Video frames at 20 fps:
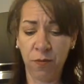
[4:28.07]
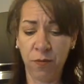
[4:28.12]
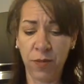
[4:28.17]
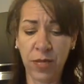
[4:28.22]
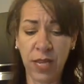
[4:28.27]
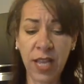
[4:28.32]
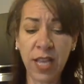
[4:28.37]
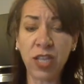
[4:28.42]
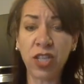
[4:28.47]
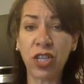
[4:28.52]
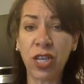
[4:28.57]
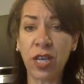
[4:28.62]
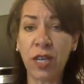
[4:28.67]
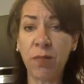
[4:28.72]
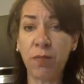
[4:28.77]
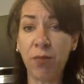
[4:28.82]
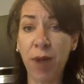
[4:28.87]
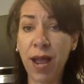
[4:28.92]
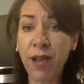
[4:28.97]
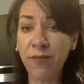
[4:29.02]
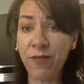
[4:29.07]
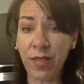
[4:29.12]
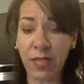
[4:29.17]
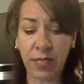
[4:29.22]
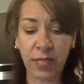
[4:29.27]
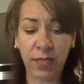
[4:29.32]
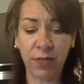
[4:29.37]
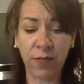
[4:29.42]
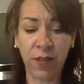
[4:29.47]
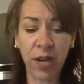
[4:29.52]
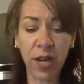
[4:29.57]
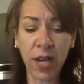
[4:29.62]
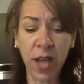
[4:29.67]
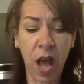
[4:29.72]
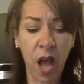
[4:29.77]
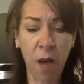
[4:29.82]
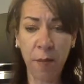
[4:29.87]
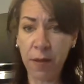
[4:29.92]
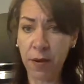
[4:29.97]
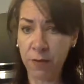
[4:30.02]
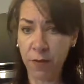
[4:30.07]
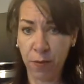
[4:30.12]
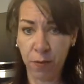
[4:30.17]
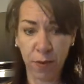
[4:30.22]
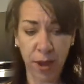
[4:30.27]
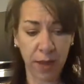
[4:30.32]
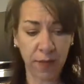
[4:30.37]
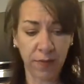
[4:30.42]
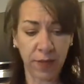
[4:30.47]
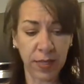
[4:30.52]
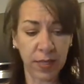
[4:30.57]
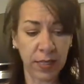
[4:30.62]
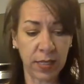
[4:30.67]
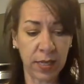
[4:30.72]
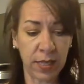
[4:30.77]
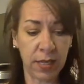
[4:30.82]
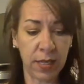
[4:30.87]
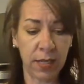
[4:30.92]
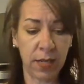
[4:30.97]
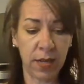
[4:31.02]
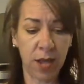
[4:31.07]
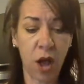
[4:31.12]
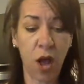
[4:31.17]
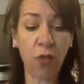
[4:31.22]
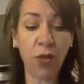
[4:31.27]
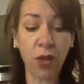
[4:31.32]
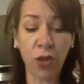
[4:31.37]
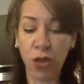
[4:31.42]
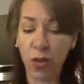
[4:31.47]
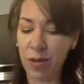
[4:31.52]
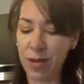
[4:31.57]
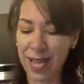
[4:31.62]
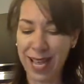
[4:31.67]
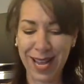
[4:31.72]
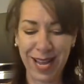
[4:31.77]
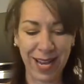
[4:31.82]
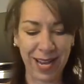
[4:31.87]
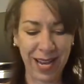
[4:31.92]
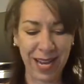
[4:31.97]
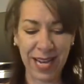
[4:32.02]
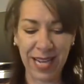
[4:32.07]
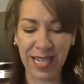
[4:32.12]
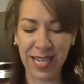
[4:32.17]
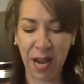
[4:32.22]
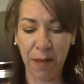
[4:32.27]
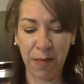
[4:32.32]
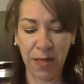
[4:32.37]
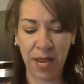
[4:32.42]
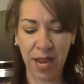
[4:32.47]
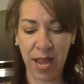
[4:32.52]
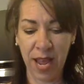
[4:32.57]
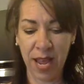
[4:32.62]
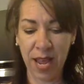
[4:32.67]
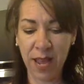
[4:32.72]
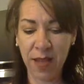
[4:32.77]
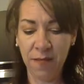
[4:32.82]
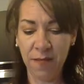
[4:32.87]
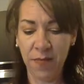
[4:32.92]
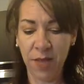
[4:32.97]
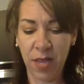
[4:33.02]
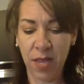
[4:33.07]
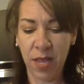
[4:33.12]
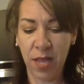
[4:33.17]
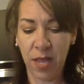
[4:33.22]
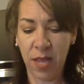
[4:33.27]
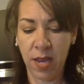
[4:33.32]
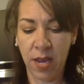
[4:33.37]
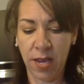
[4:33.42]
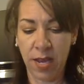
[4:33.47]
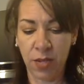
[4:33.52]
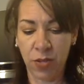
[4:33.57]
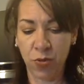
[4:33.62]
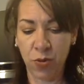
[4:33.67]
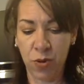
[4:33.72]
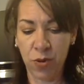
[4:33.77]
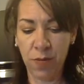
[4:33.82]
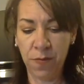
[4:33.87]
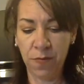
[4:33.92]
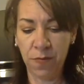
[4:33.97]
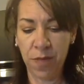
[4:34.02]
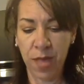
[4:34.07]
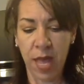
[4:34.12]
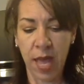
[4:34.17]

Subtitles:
dish in breakfast. It's very common for breakfast, although you can eat it any time of the day in Israel.